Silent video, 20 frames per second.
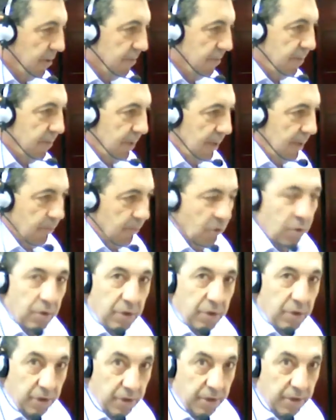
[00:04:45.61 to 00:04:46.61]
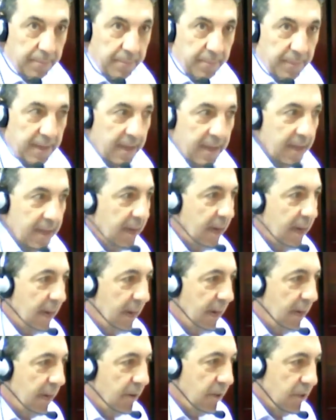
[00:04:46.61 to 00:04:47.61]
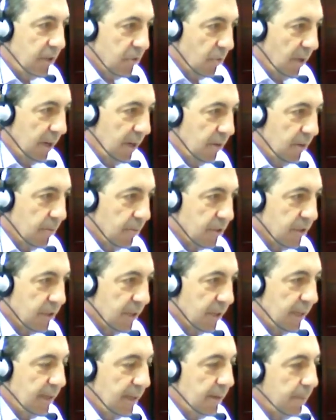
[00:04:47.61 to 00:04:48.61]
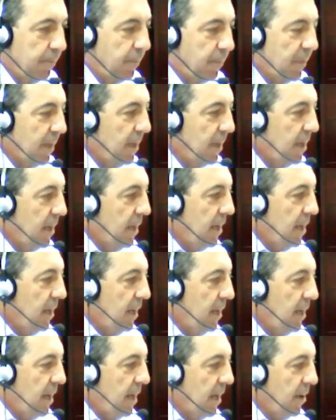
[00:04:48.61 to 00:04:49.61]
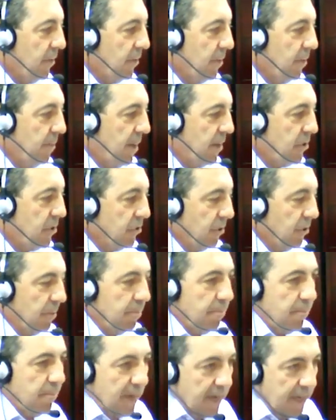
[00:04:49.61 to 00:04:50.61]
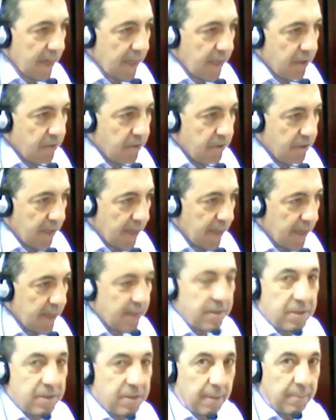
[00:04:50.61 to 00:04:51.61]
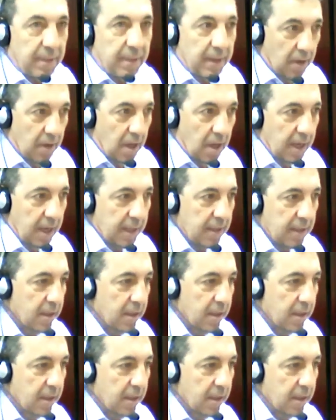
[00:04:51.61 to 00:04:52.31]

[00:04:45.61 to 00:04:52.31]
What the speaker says: of him or her, and is ready to proceed. Now, the magistrate may say something like,